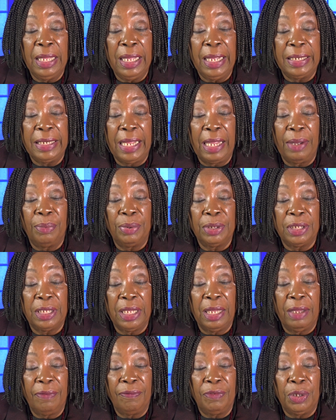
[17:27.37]
and they will
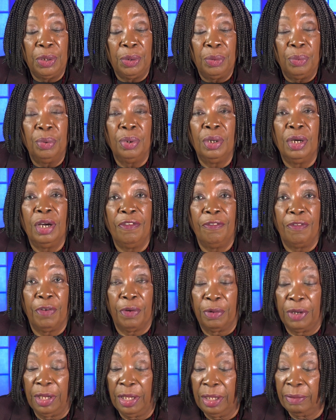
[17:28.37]
give you a
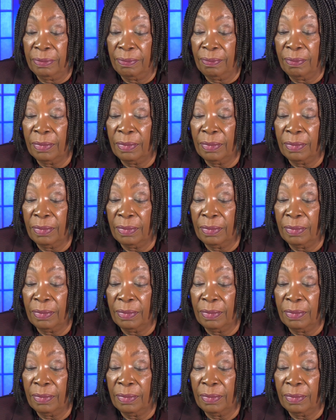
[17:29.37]
verdict.